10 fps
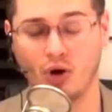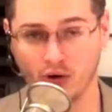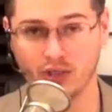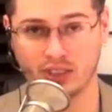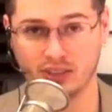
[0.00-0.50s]

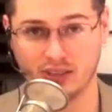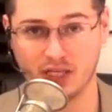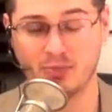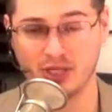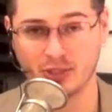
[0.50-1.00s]
party
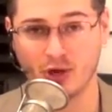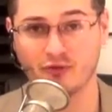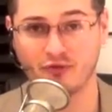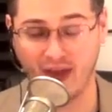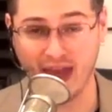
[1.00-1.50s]
is based
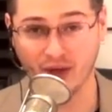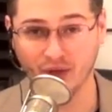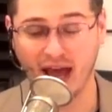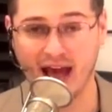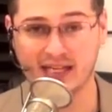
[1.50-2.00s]
on
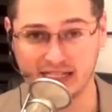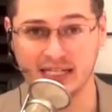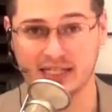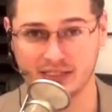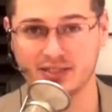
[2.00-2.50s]
failed
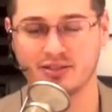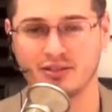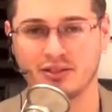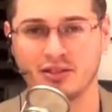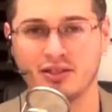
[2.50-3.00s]
ideas.
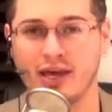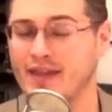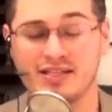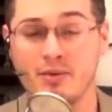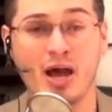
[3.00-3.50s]

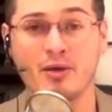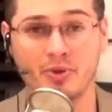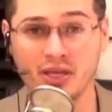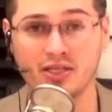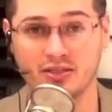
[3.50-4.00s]
And that's not my
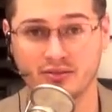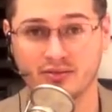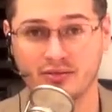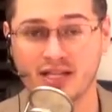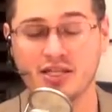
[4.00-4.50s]
opinion.
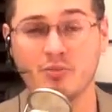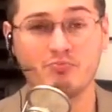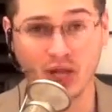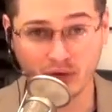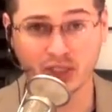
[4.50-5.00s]
That's
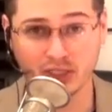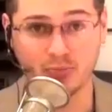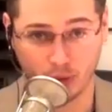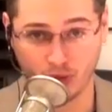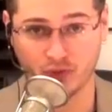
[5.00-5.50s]
empirically
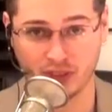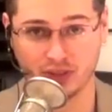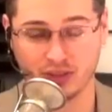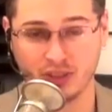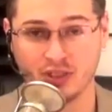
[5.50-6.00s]
proven.
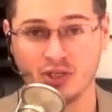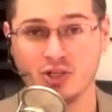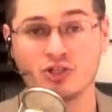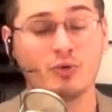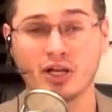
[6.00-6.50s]

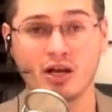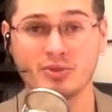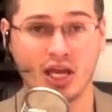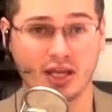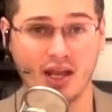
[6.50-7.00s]
So when it
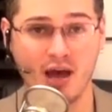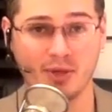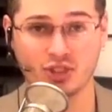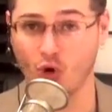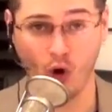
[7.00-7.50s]
comes to
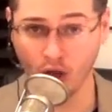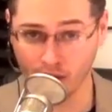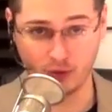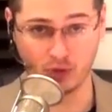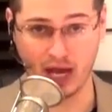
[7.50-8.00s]
economics,
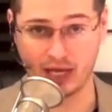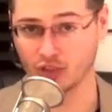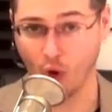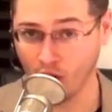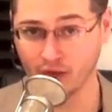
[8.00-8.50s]
all of you
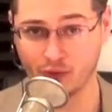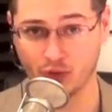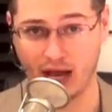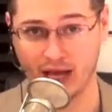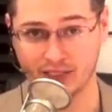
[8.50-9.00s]
guys, all of
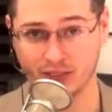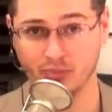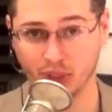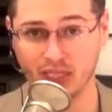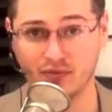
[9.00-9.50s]
you guys
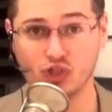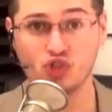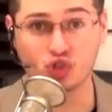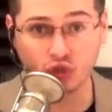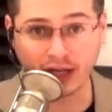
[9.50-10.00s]
believe in
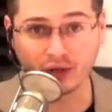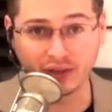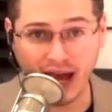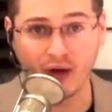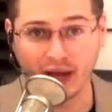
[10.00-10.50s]

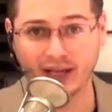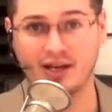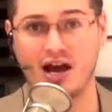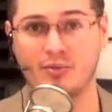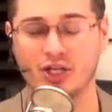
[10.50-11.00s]
trickle-down
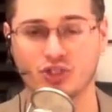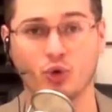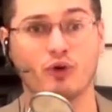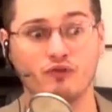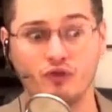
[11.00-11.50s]
economics
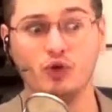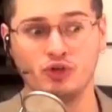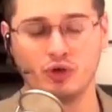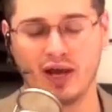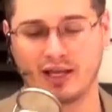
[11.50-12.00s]
or
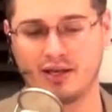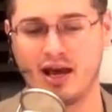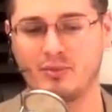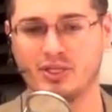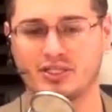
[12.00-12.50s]
voodoo
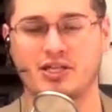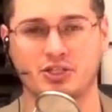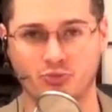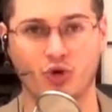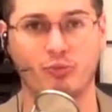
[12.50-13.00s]
economics, as
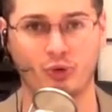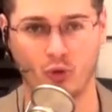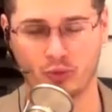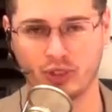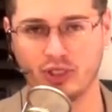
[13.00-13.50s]
it's more
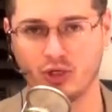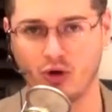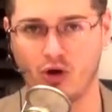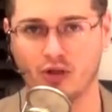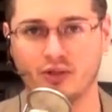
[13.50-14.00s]
appropriately
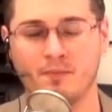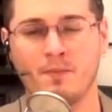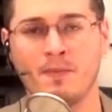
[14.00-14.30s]
called,